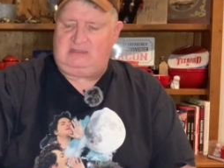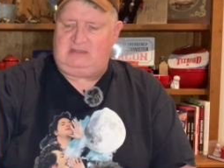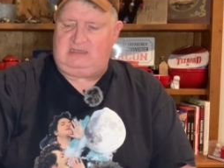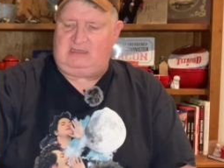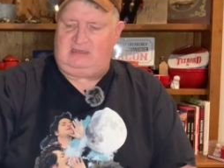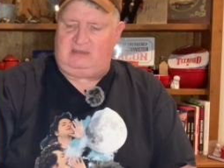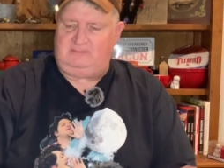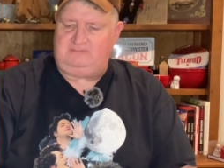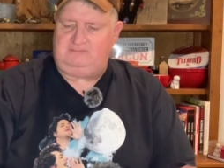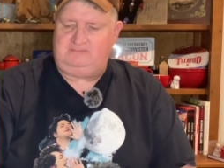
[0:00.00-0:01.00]
It
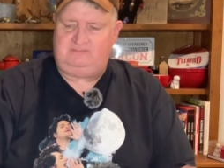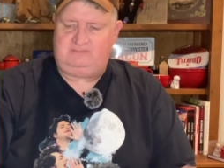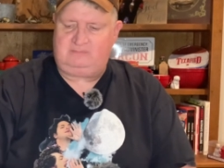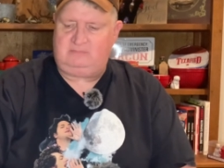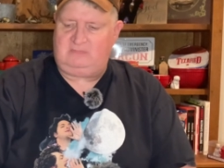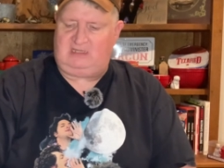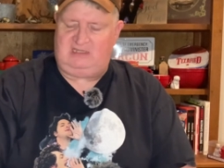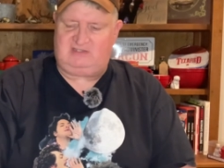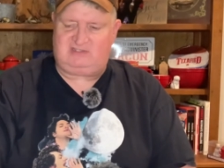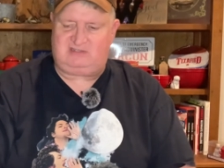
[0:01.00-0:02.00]

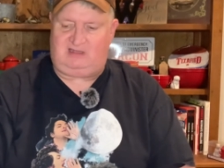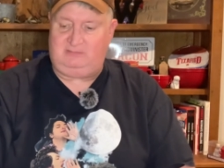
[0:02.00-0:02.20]
is